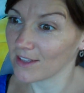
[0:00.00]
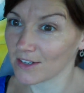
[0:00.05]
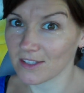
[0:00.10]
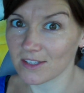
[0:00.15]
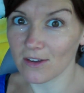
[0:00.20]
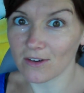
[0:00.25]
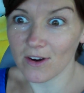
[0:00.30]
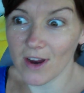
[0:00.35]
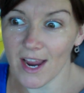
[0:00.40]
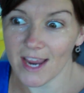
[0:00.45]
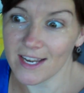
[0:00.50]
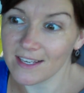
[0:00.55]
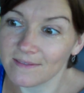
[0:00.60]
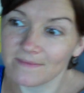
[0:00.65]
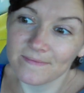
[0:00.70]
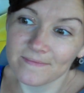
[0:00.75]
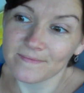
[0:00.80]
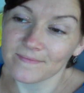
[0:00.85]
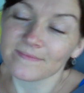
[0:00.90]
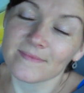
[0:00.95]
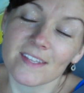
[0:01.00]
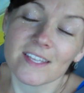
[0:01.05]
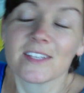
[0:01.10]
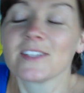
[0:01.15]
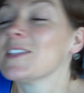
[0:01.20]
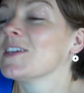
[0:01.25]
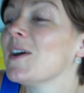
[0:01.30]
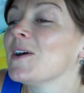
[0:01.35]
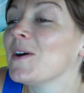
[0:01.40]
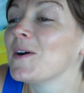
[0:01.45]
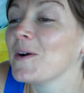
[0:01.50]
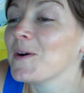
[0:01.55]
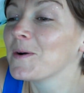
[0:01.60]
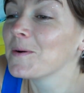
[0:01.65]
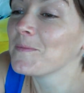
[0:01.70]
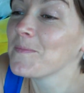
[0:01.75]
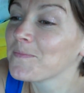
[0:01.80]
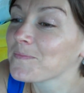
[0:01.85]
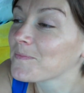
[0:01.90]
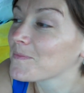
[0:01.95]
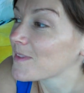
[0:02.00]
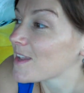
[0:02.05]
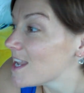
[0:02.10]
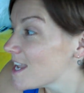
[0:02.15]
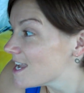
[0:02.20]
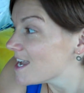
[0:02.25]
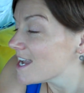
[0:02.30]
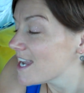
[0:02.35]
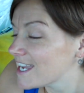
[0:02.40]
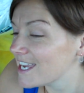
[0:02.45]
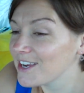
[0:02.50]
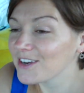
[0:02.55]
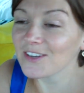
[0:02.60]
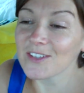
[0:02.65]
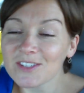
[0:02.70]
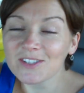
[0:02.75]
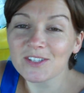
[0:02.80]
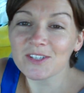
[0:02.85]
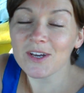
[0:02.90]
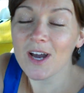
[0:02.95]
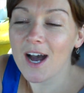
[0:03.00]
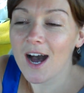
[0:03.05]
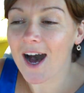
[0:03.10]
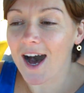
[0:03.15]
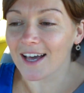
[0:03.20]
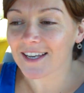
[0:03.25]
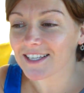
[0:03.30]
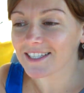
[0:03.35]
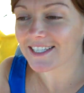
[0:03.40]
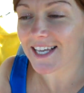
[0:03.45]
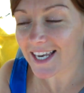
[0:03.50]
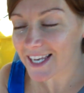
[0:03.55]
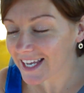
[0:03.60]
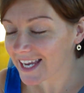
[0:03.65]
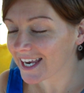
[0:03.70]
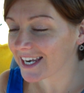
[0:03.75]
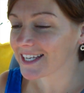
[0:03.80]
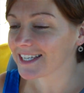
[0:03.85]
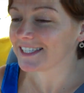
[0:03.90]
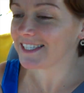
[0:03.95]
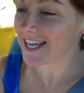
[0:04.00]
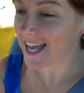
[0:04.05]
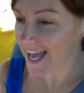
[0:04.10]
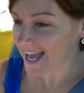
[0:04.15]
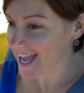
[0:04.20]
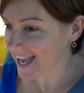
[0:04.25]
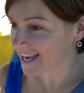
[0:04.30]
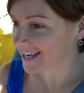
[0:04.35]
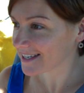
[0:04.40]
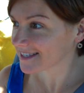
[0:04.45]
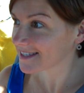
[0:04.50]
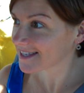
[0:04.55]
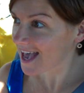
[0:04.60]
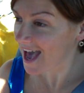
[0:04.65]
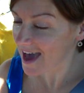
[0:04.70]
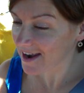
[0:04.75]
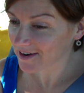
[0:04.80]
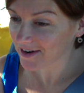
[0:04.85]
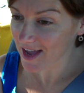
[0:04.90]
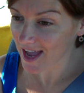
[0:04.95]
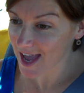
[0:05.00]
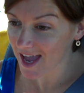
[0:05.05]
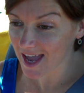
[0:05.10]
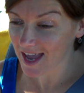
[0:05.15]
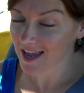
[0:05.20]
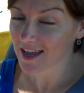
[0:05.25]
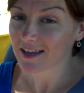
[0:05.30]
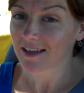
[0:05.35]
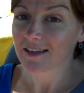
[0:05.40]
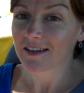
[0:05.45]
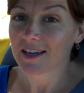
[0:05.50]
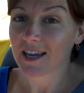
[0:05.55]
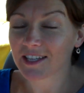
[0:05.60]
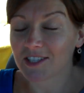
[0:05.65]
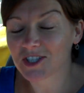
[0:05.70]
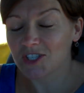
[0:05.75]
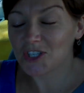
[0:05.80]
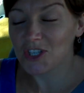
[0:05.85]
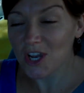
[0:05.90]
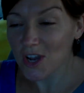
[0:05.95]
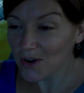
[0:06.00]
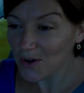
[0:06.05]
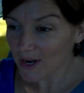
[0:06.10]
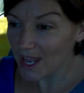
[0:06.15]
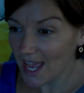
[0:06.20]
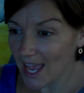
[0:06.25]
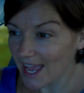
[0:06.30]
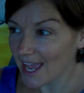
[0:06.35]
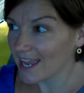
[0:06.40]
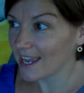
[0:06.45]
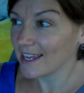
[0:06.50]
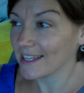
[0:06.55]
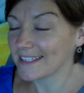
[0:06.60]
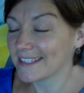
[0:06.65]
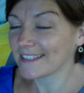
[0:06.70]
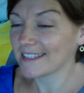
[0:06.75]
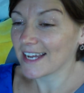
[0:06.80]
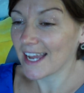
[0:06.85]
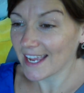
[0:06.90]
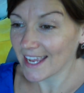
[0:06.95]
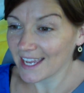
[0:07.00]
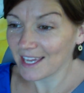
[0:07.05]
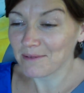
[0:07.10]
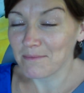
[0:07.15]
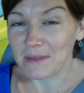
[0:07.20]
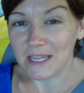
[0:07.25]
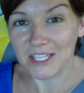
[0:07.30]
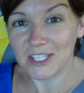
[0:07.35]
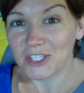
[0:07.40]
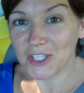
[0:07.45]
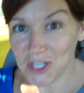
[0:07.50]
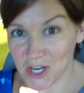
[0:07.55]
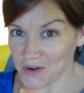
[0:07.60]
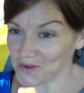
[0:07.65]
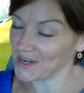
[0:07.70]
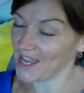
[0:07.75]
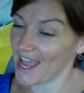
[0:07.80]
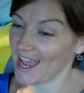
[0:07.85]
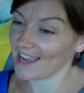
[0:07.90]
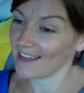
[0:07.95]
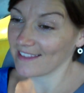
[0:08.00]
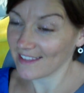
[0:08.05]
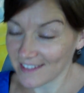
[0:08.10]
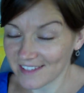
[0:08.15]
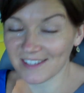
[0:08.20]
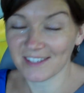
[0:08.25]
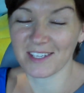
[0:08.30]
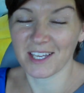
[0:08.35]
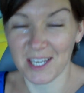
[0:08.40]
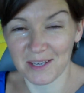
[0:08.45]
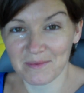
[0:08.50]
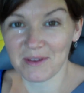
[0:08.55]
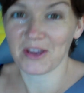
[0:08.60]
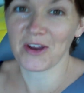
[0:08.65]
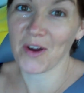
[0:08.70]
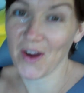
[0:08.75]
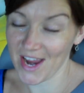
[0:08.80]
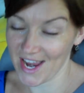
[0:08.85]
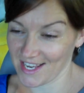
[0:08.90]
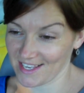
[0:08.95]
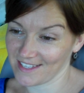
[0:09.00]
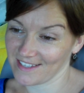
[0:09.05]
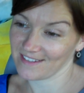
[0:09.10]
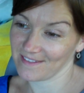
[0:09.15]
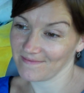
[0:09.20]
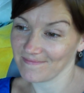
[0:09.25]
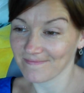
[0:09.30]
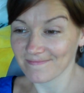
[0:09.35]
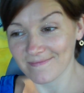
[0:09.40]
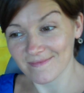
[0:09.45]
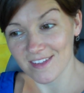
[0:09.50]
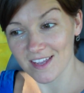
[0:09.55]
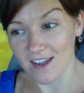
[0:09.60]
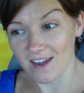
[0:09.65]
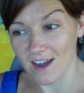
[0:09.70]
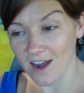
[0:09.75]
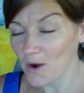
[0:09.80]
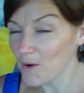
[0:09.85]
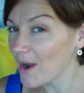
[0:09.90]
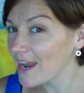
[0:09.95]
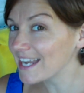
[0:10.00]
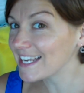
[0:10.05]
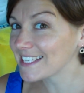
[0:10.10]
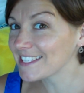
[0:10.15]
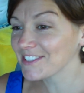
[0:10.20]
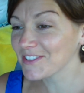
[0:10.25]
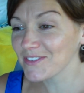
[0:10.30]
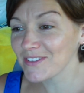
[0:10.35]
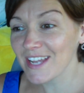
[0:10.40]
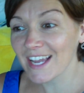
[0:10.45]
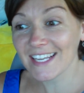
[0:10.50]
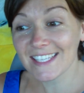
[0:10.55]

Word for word: they're so great. So here's to a Honda dedicated day. Saturday, it's Joe Day. It's Diane meets Joe Day. This is going to be great. All right, till